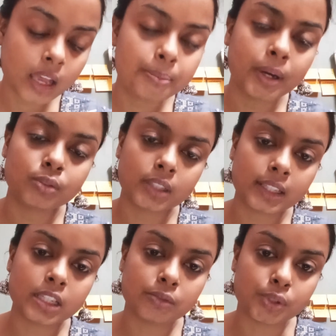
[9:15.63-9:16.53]
about
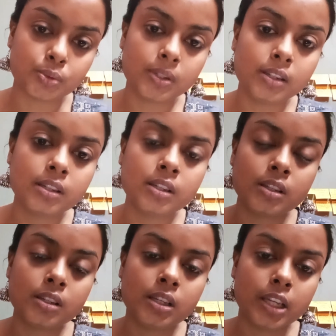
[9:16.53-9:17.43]
that individual
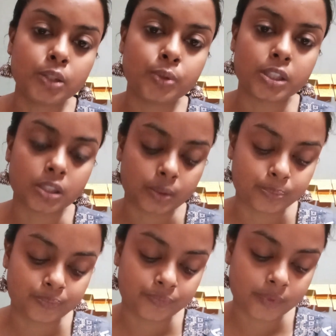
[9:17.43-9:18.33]
in question.
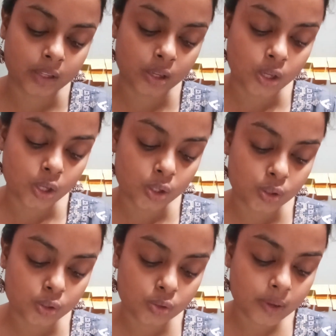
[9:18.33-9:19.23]

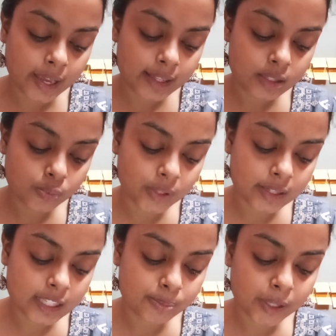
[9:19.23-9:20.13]
So hence,
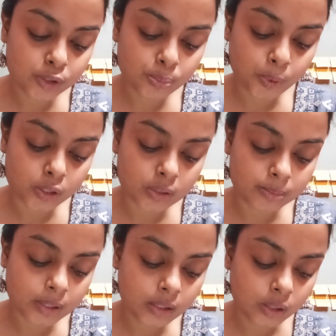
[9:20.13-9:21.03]
with respect to
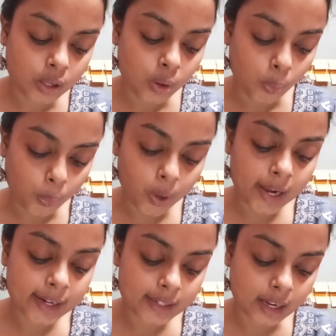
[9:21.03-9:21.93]
possible
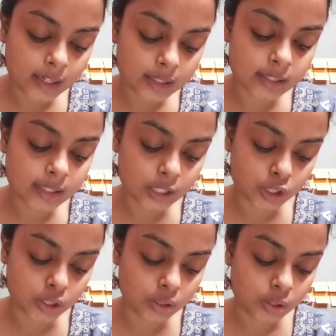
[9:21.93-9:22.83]
world and under
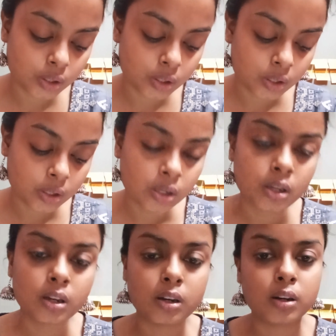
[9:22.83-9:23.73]
discussion,
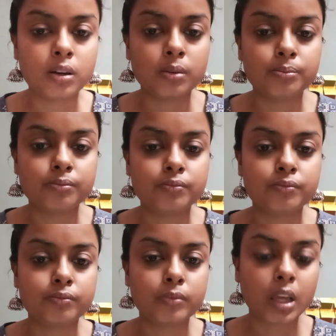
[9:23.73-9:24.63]

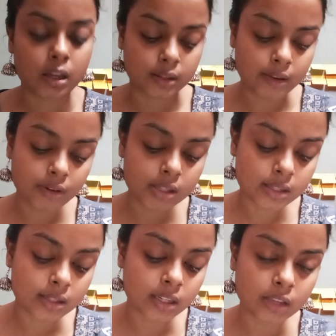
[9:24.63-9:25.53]
there is
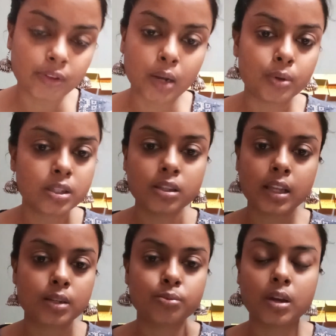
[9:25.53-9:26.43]
certain evaluation
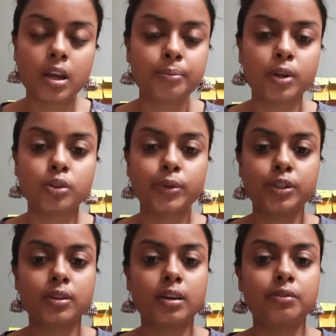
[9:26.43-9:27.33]
that I am not
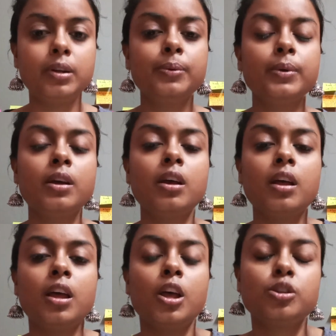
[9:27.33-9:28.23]
going to cover.
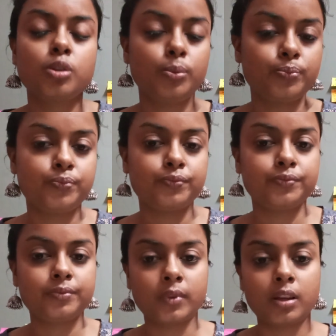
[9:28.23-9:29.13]
So
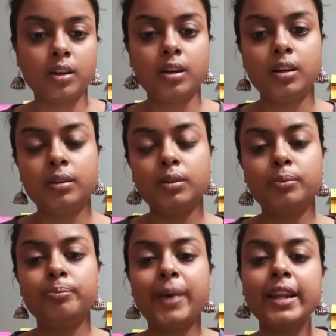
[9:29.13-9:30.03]

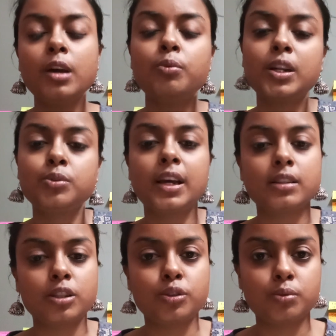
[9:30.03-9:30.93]
by now what we
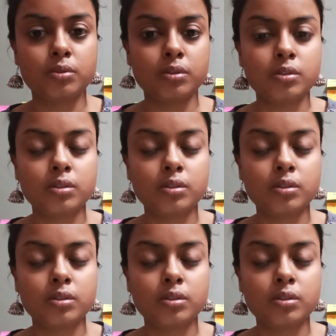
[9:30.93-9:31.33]
understood,